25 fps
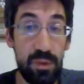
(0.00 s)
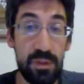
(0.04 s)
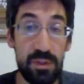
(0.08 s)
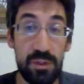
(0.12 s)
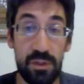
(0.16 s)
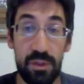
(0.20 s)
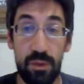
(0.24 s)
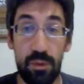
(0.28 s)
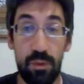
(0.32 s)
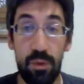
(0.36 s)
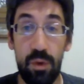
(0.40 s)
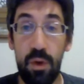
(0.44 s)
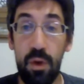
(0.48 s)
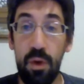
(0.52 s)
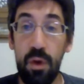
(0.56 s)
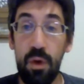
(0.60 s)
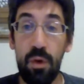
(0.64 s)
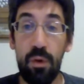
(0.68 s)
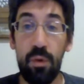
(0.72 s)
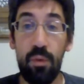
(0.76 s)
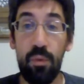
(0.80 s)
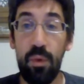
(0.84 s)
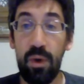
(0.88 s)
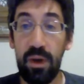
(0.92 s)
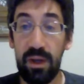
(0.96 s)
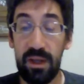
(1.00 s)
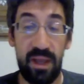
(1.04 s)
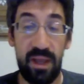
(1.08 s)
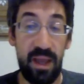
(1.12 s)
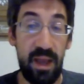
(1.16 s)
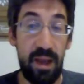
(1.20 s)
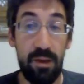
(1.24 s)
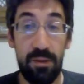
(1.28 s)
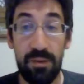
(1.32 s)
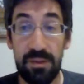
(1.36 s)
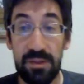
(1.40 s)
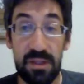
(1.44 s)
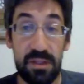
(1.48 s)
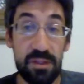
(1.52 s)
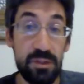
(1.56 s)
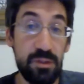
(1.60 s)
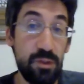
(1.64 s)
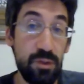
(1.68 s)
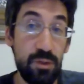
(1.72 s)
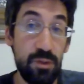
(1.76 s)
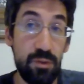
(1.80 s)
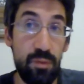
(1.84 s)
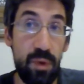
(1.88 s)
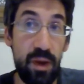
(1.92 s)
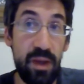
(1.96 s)
So what counts as
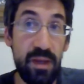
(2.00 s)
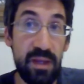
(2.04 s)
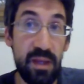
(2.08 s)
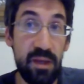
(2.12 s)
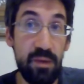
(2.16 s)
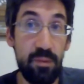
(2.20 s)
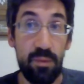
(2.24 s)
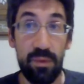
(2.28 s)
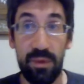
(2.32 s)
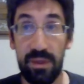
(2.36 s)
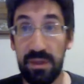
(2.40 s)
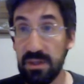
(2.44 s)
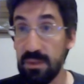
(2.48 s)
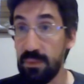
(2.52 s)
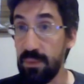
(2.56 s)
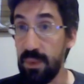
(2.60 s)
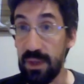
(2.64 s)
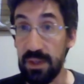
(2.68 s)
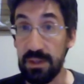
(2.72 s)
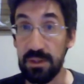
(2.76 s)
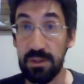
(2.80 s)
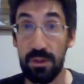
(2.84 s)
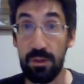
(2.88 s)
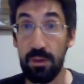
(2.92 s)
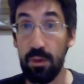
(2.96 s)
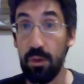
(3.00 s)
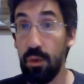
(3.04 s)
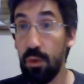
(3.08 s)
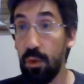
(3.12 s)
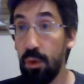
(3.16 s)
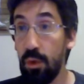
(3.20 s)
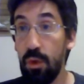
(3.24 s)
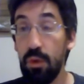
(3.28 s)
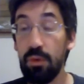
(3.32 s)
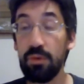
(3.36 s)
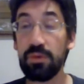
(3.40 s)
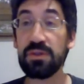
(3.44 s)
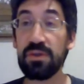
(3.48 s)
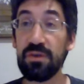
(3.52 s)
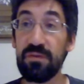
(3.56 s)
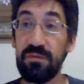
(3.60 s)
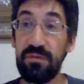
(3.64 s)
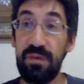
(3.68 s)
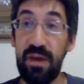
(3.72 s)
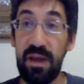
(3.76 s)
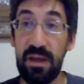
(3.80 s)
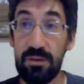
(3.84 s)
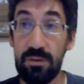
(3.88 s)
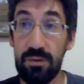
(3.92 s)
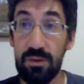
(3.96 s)
good writing really depends on a whole host of
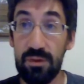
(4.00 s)
factors,